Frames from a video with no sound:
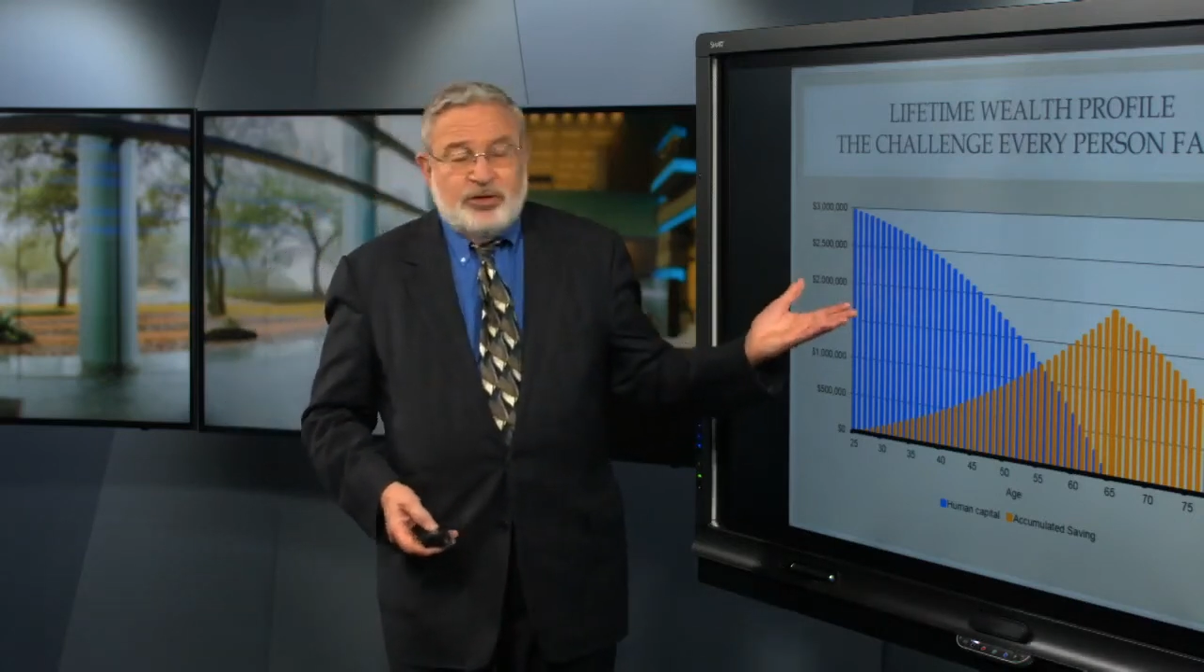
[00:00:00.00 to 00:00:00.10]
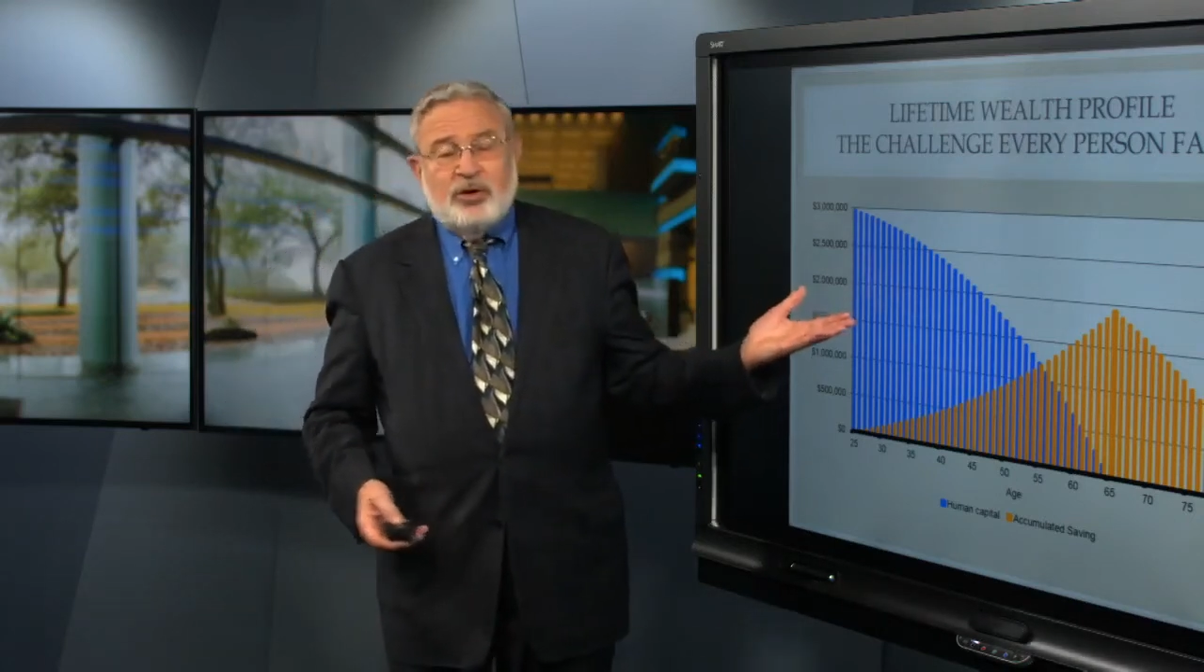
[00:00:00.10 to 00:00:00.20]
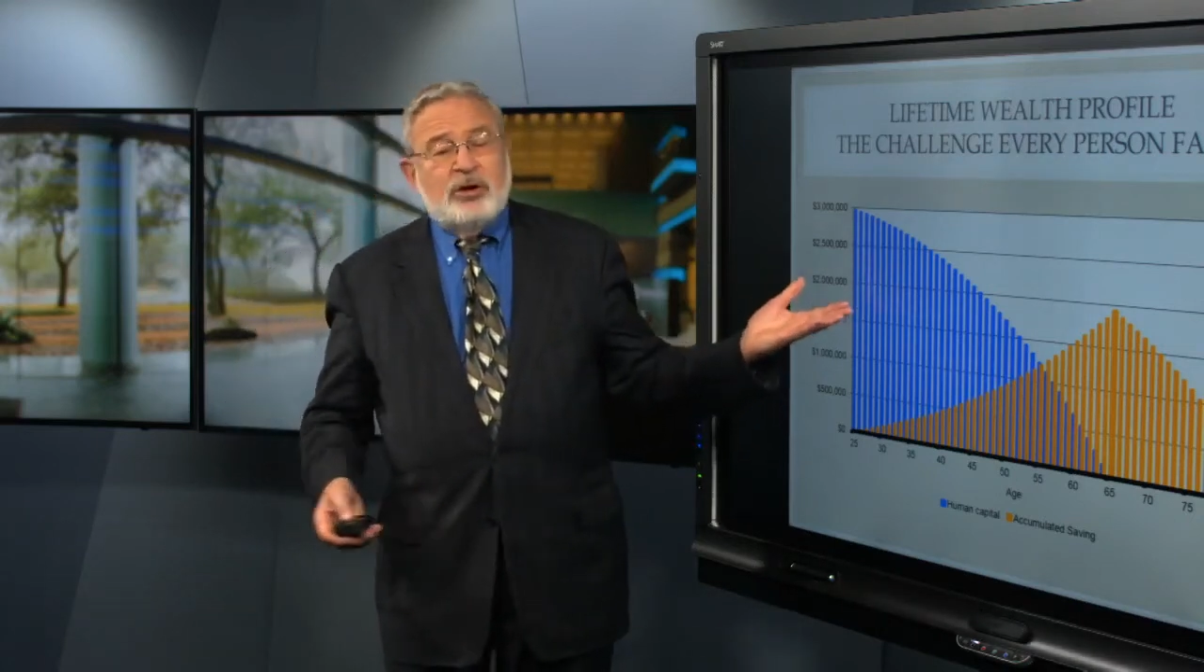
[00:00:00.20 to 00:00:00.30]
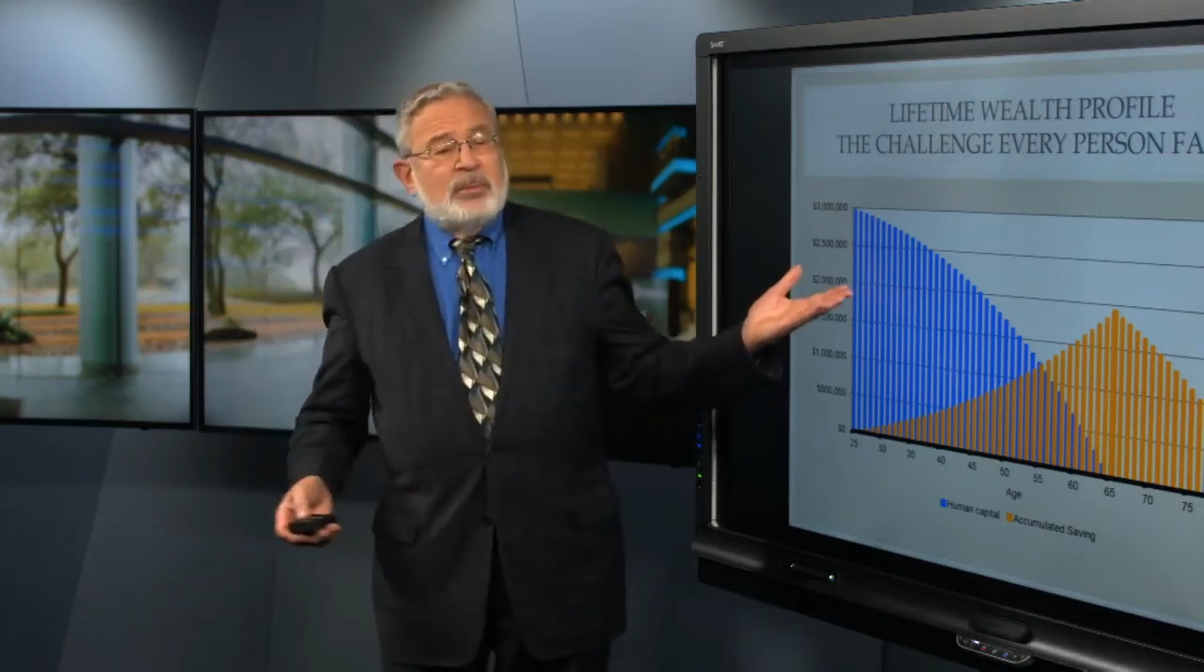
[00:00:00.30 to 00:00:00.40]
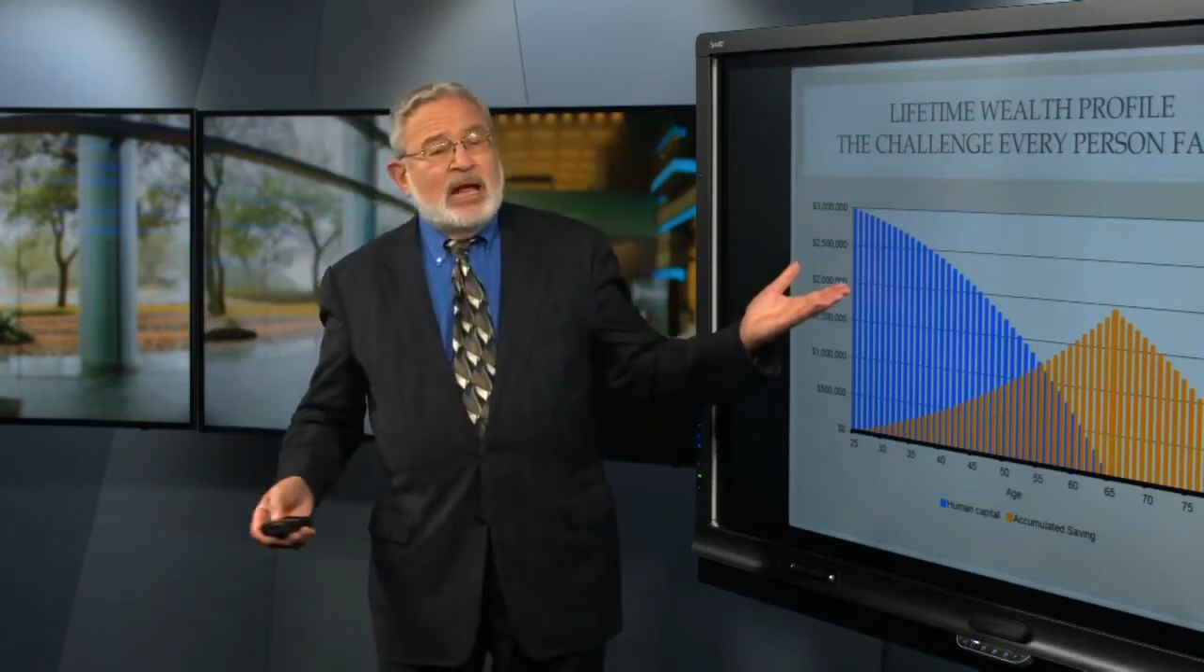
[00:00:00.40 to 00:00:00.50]

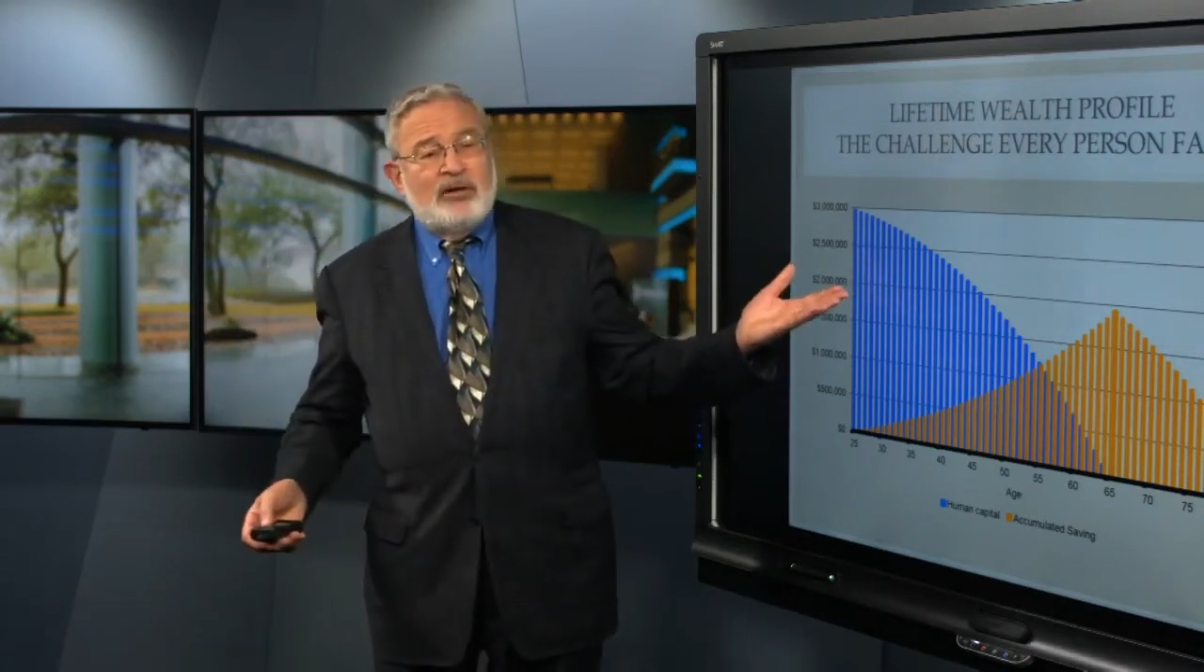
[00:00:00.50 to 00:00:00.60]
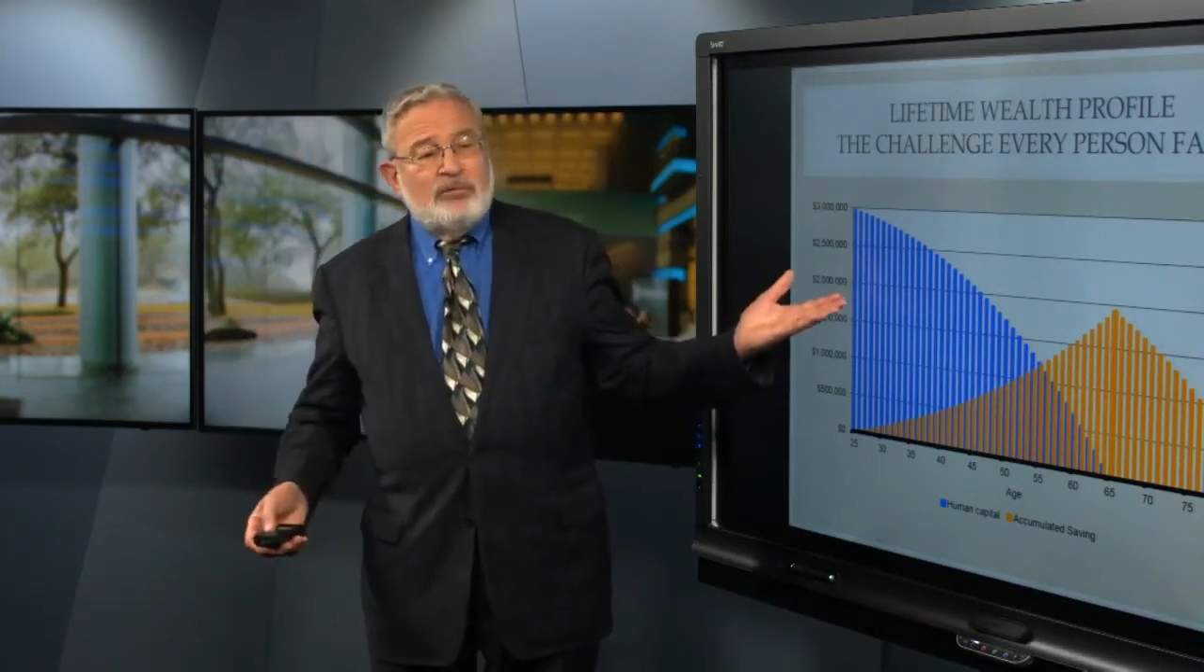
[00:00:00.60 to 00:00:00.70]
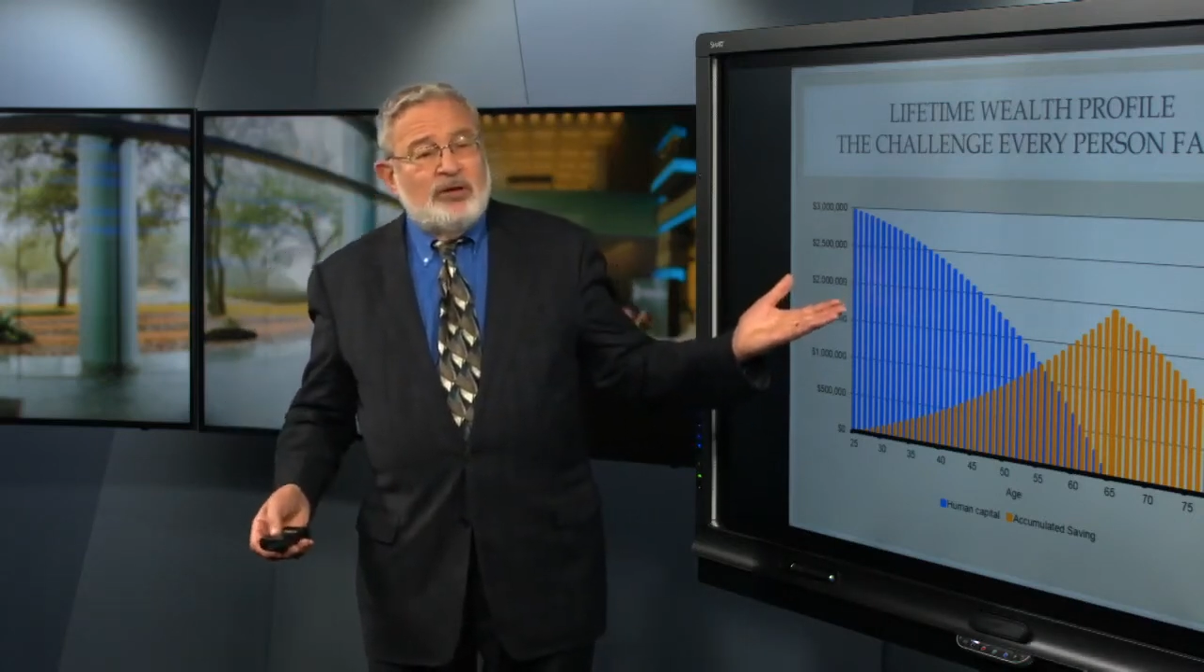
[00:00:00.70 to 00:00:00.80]
certain amount of